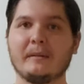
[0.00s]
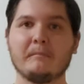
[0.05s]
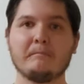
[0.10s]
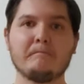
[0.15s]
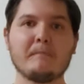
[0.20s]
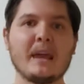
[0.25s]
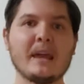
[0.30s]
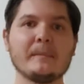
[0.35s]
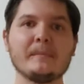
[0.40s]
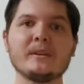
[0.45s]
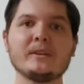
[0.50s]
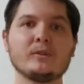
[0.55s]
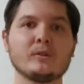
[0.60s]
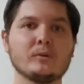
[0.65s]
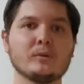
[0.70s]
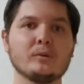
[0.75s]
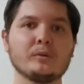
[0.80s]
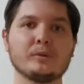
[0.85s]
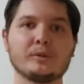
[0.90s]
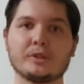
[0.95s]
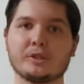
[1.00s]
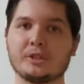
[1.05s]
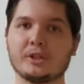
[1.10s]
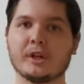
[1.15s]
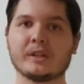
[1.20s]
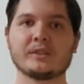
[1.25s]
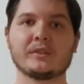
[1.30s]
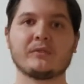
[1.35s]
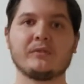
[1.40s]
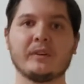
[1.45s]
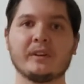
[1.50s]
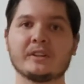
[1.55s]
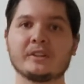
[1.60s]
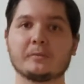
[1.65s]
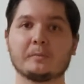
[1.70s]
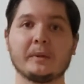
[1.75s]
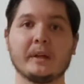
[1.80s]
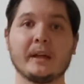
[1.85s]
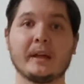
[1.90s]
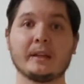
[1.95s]
maybe you just
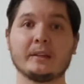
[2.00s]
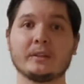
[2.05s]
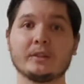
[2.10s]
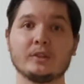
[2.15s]
finished playing